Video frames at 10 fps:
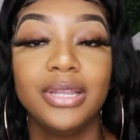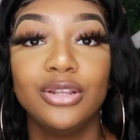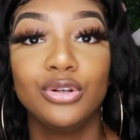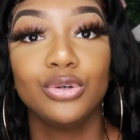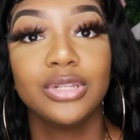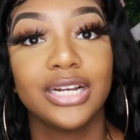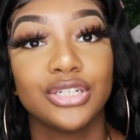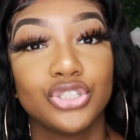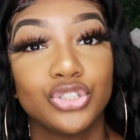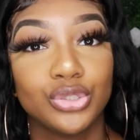plan on doing like a
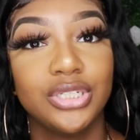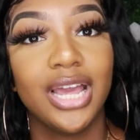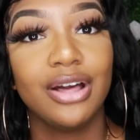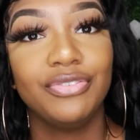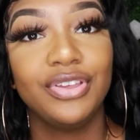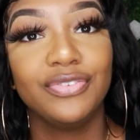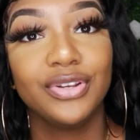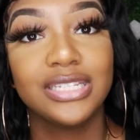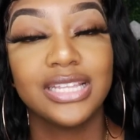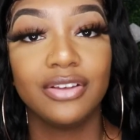street outfit for
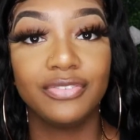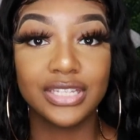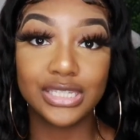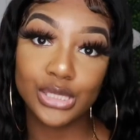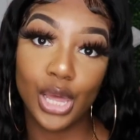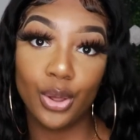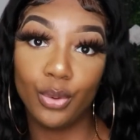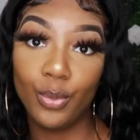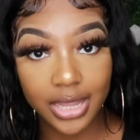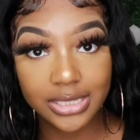this outfit,
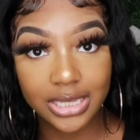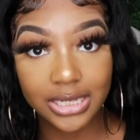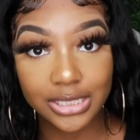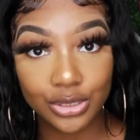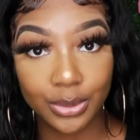so let's get into